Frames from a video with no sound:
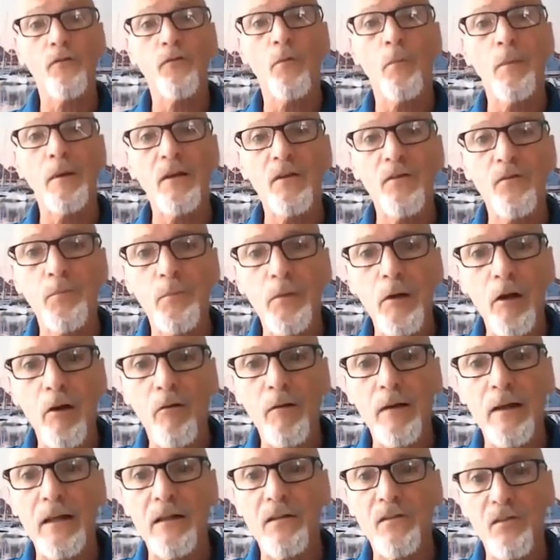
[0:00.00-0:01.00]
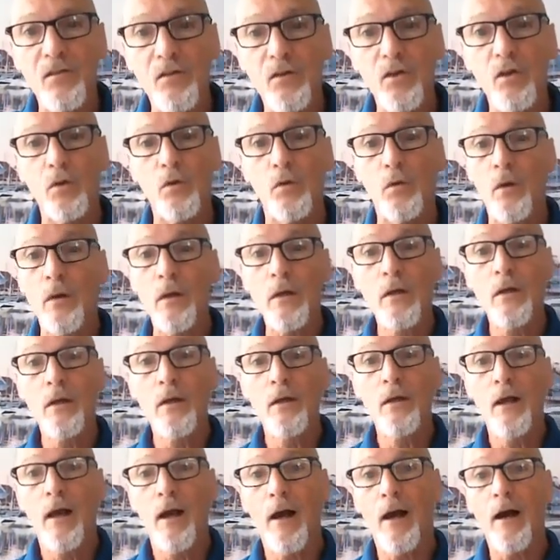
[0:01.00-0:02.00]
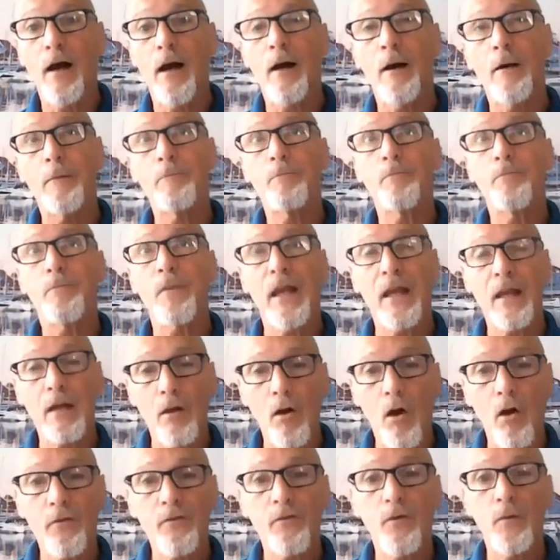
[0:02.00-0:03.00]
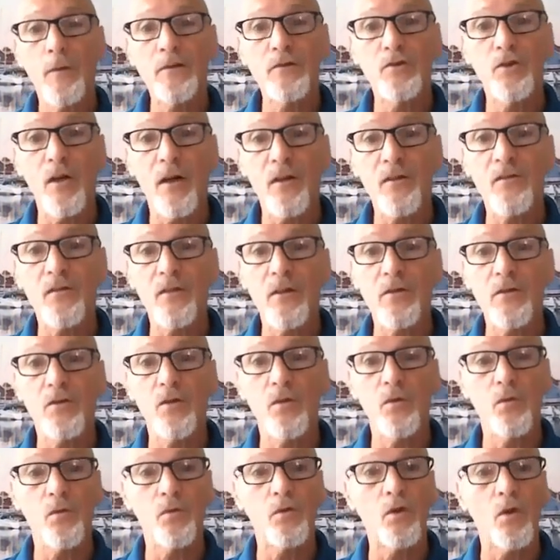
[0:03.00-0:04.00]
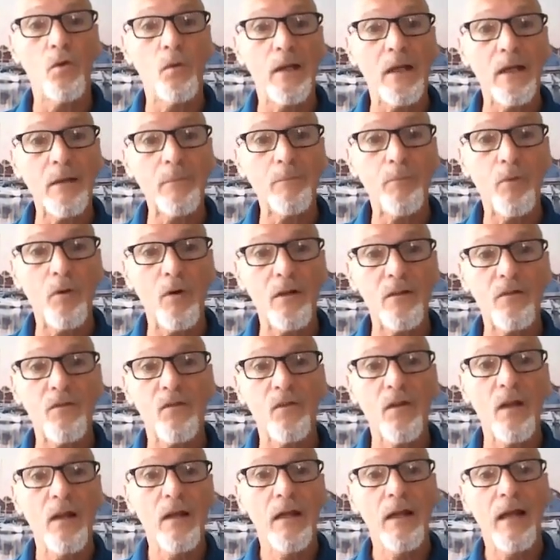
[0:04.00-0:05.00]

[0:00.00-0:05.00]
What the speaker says: from experience too. They can also adjust to new inputs